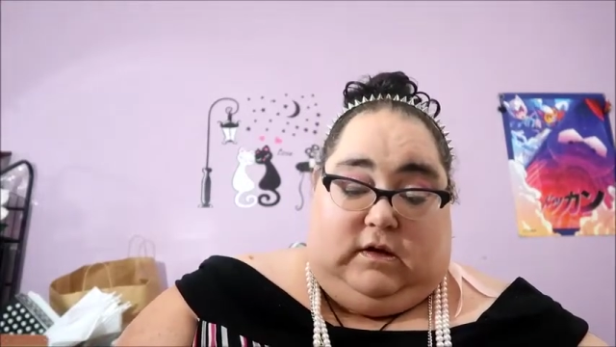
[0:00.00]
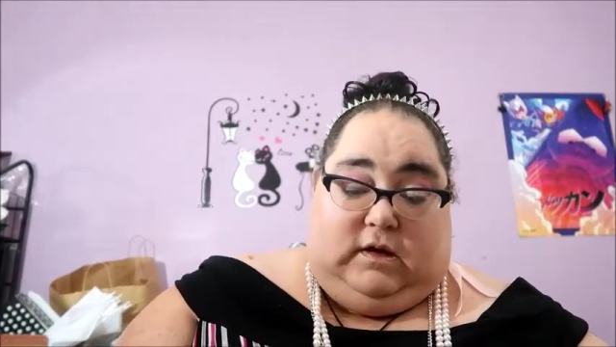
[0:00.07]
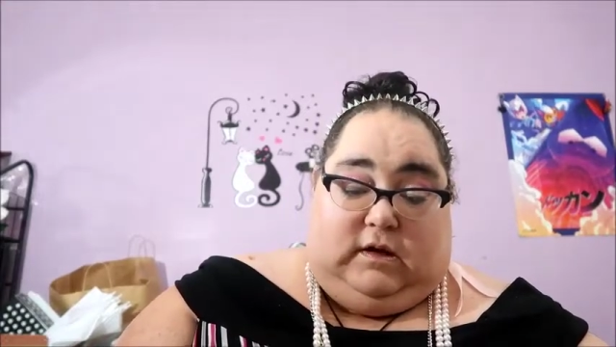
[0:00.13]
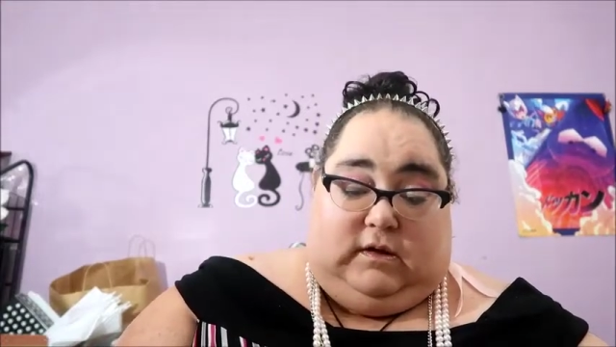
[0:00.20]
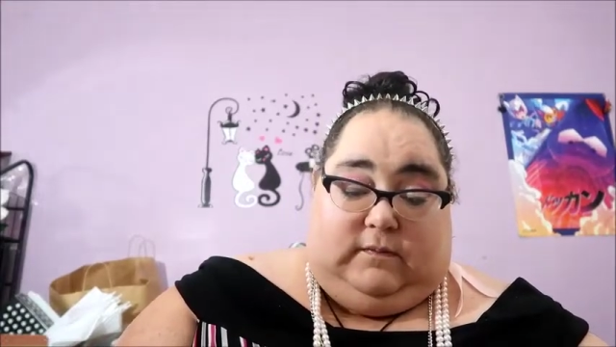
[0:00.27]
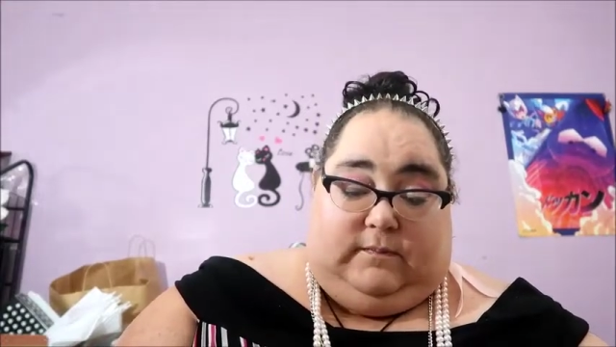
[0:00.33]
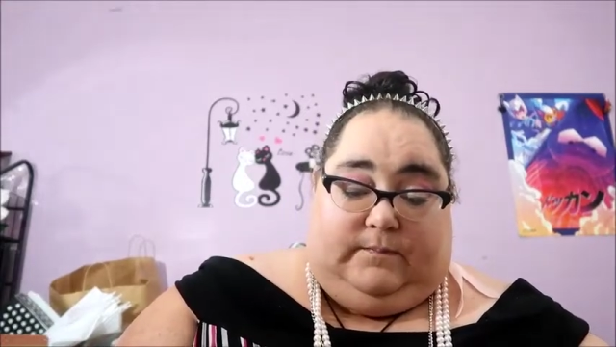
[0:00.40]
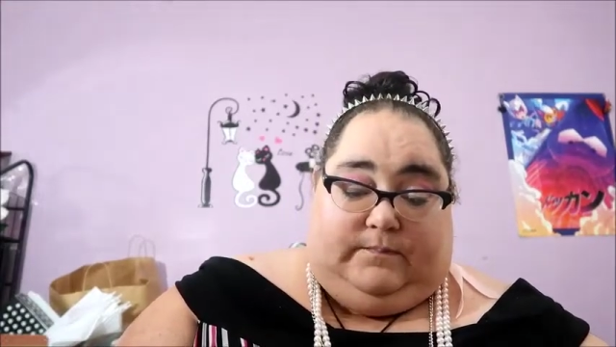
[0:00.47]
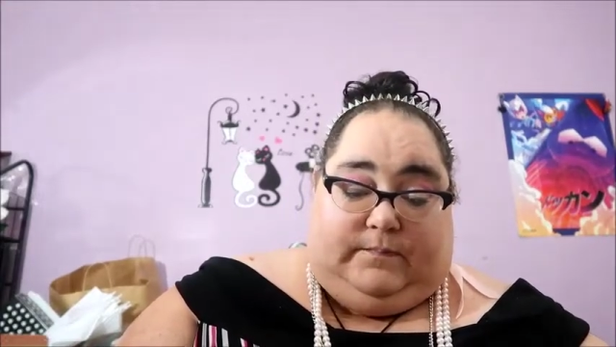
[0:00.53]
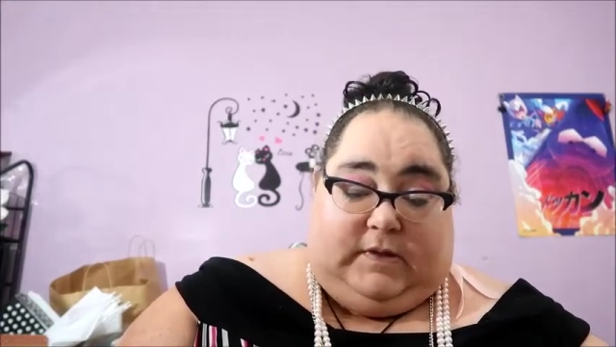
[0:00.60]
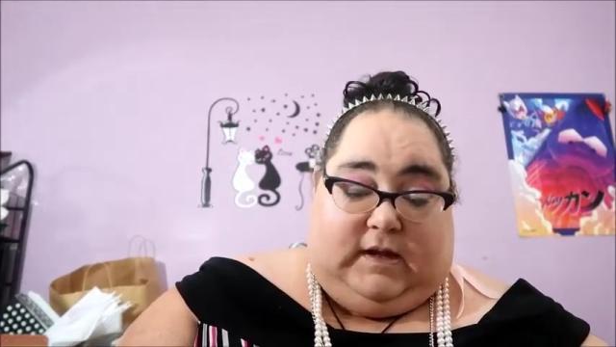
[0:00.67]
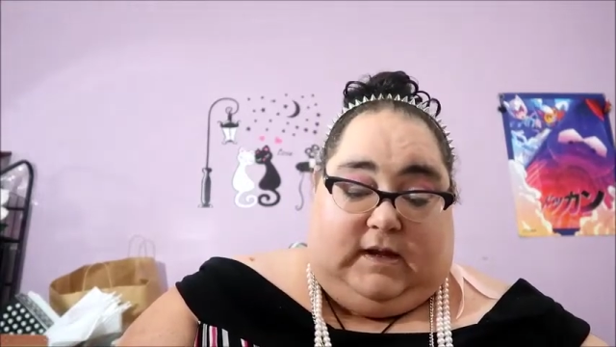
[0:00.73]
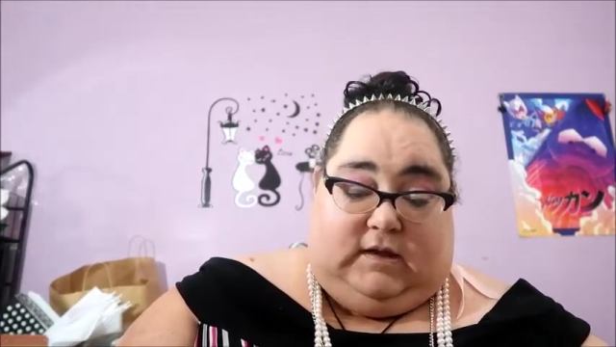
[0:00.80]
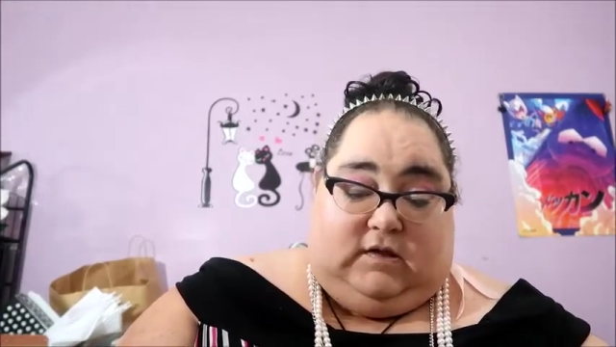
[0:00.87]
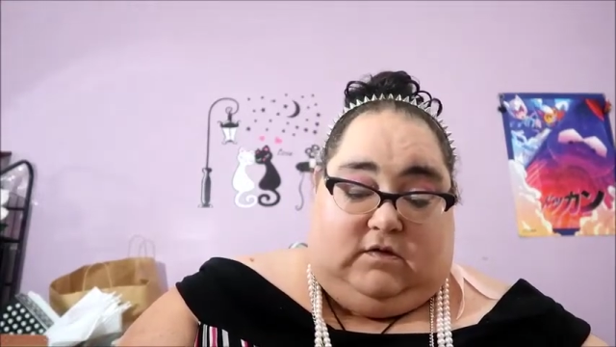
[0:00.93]
I
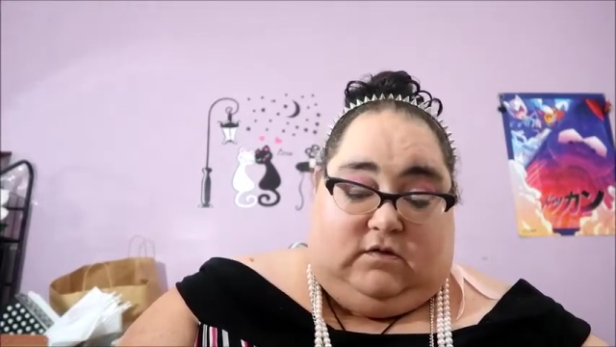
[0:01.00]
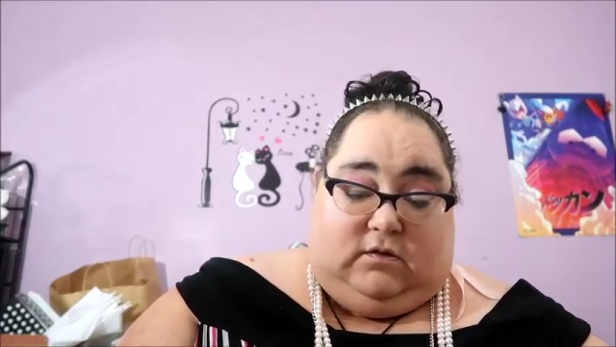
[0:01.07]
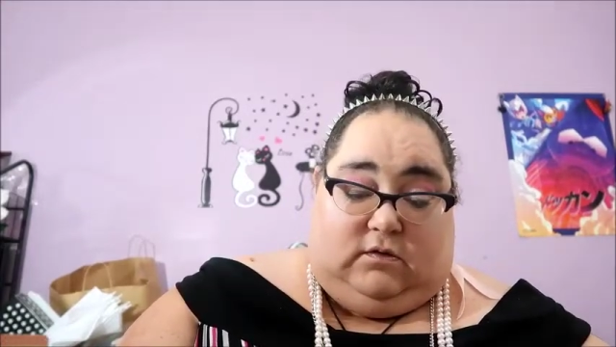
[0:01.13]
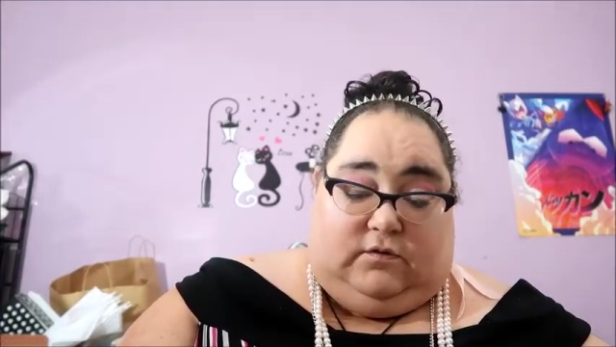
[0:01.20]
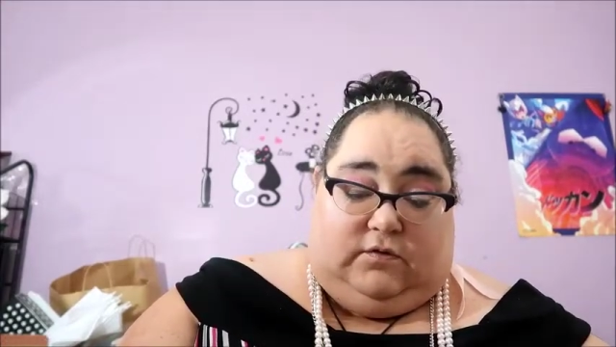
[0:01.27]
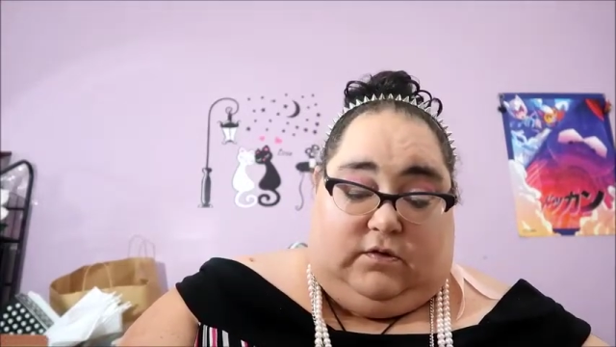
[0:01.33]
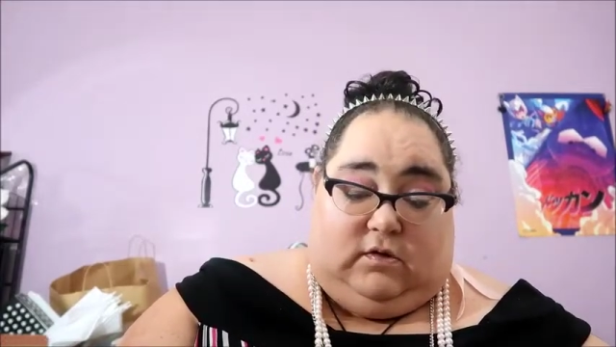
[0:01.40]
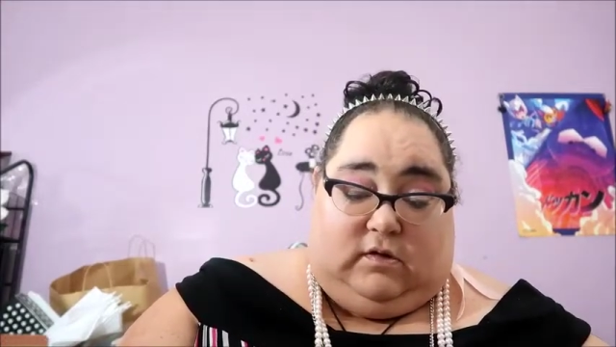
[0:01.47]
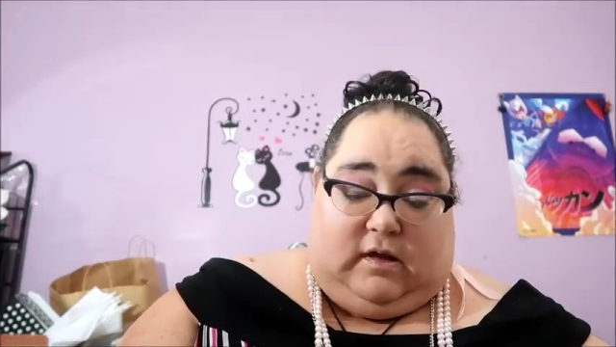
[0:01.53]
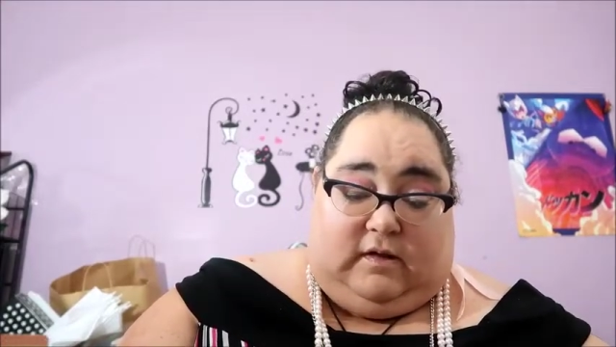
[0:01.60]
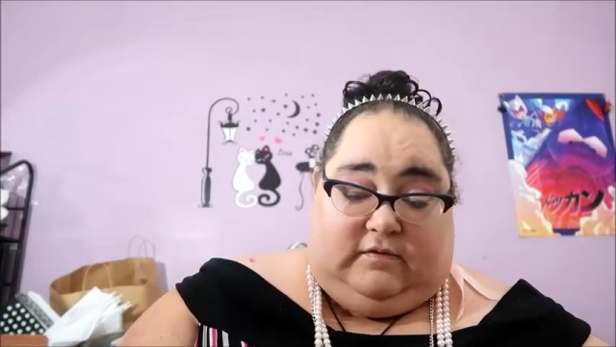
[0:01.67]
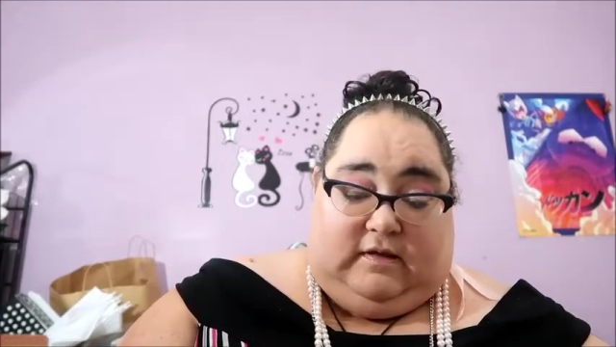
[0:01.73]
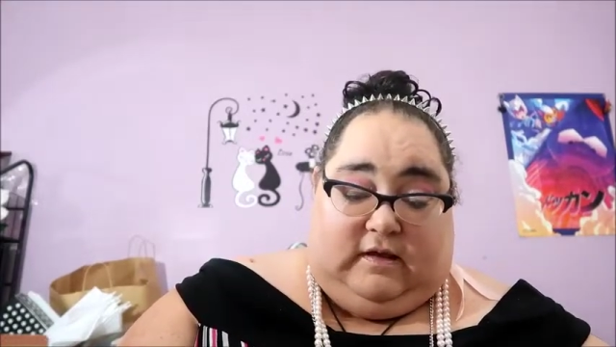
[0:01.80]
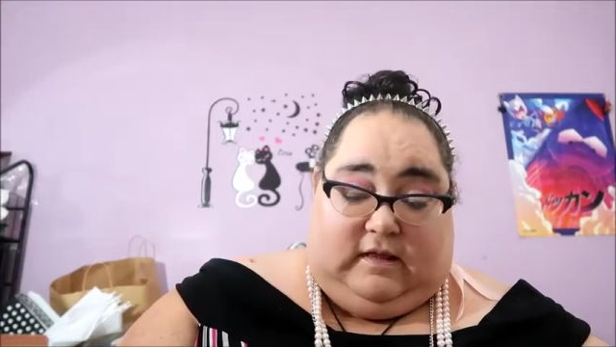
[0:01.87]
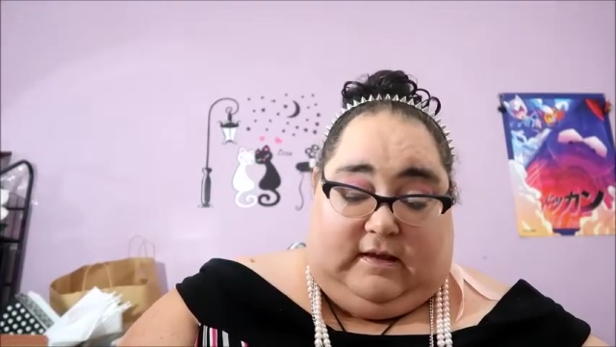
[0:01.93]
got this ultra
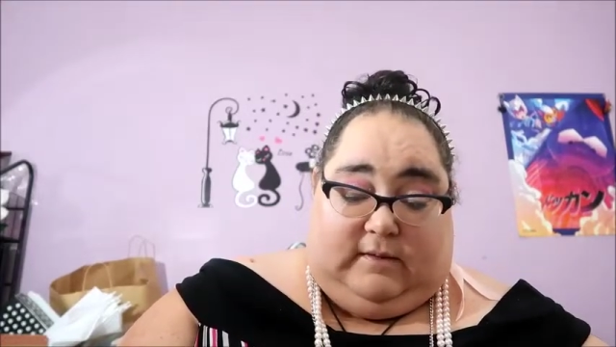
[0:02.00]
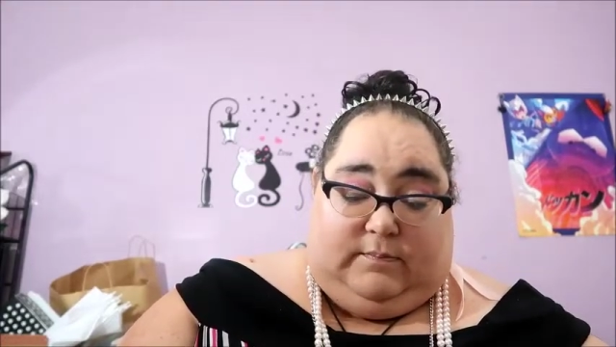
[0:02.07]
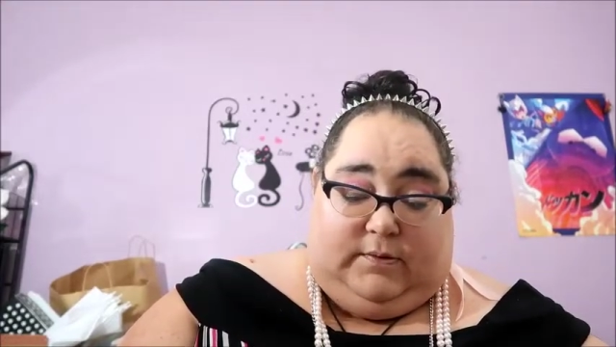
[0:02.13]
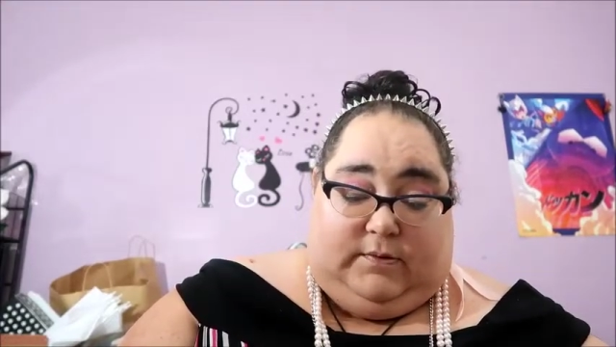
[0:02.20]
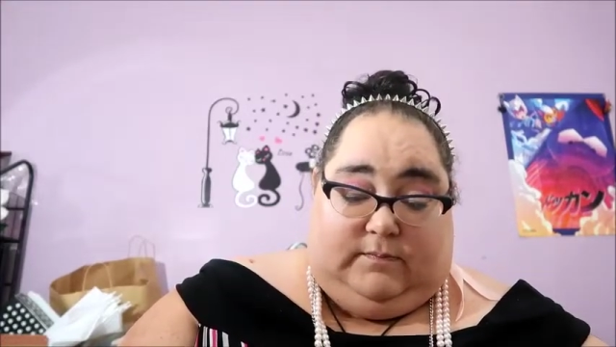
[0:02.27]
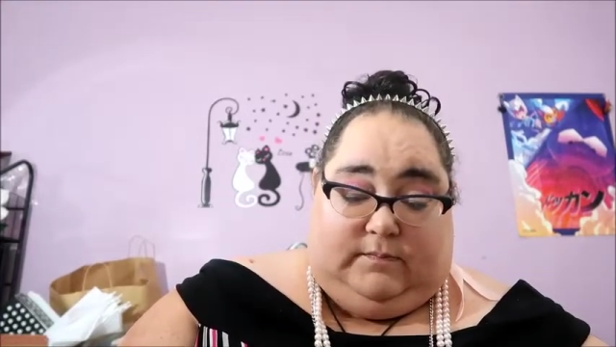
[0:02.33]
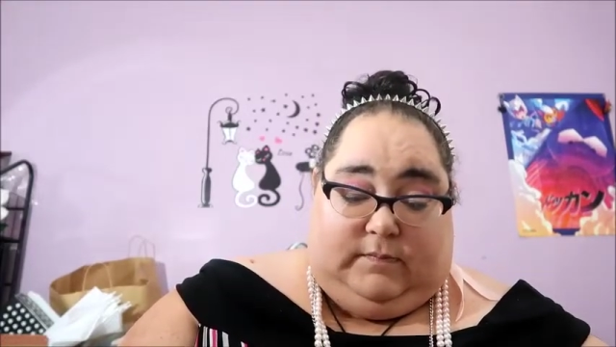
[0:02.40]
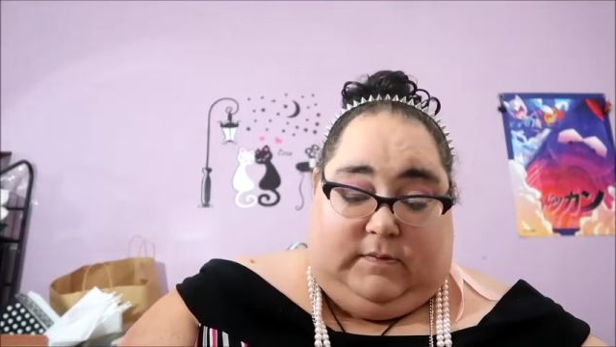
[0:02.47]
glossy lip